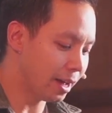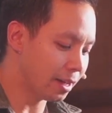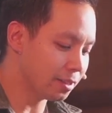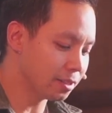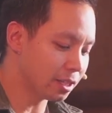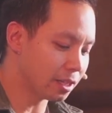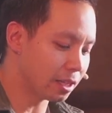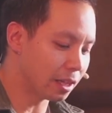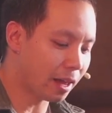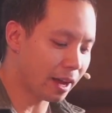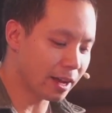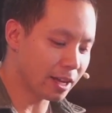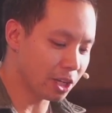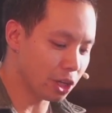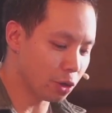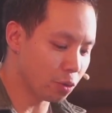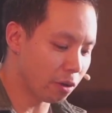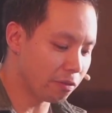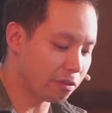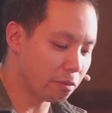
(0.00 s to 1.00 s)
and to delight
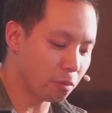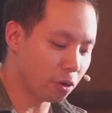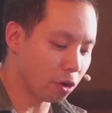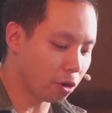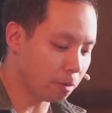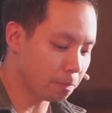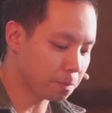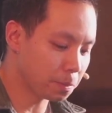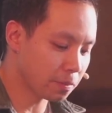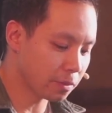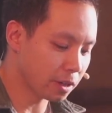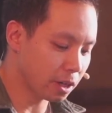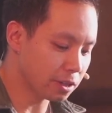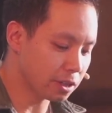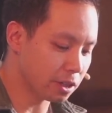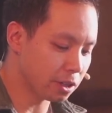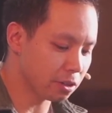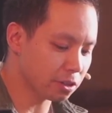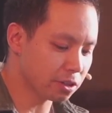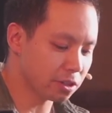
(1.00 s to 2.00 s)
in you all the more.
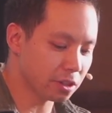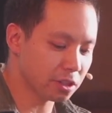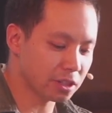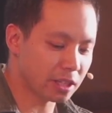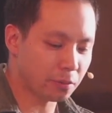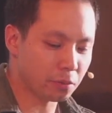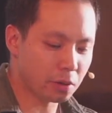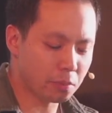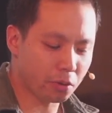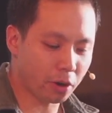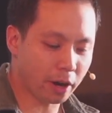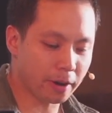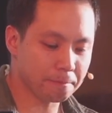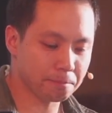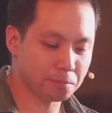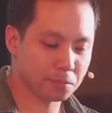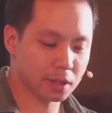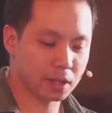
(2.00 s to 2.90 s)
It's in your Son's name we pray.